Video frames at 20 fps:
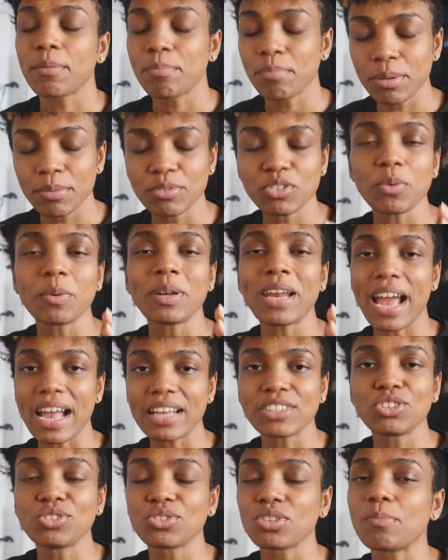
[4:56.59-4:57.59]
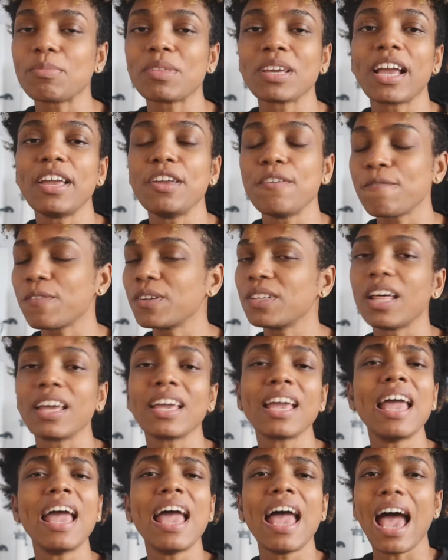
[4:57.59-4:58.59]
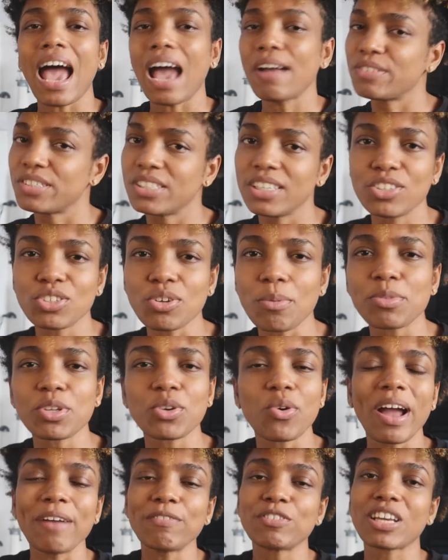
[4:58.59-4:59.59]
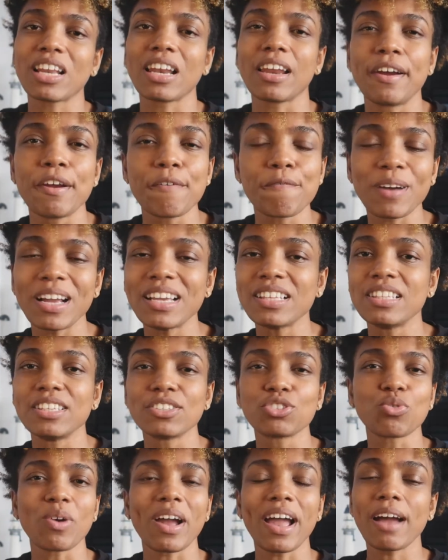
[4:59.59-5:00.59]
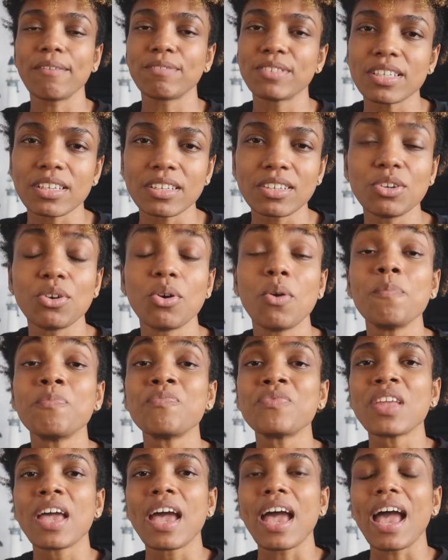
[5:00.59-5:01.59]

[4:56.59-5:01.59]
Like someone asks you something and you feel like, I have to say something, or I have to clarify this, or I have to, you know.